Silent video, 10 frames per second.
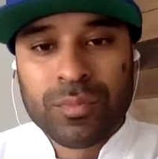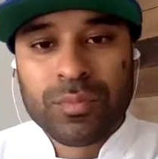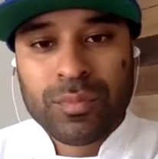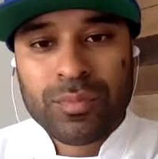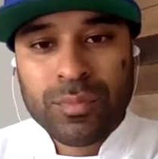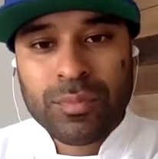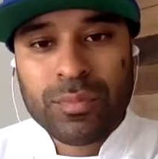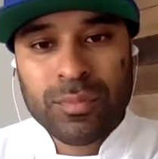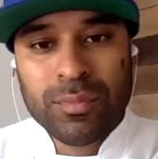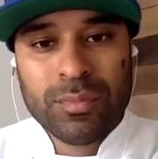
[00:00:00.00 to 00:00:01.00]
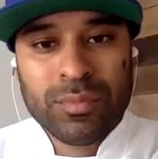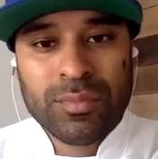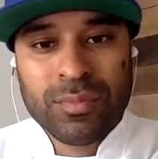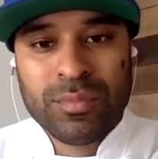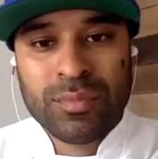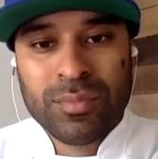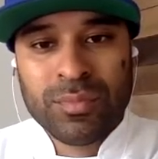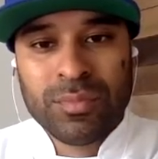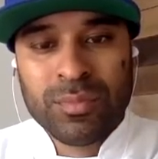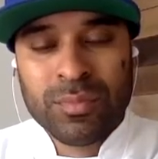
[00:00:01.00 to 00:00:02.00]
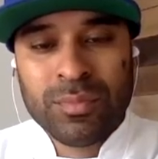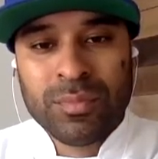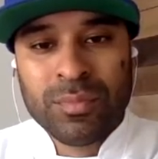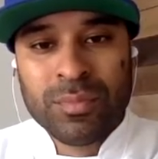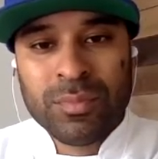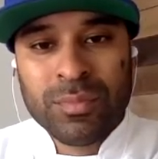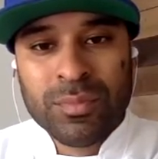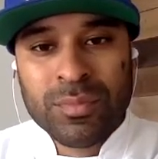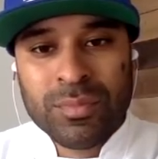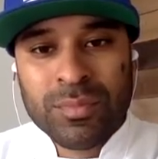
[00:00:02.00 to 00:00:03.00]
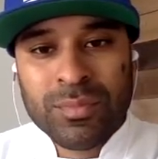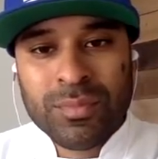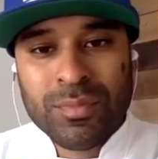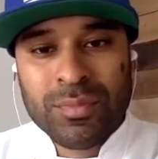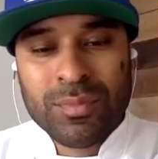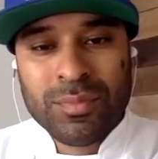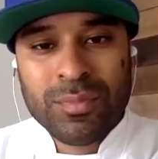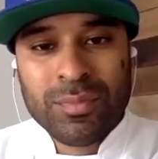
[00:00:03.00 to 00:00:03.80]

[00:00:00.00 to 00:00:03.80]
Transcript: [no speech]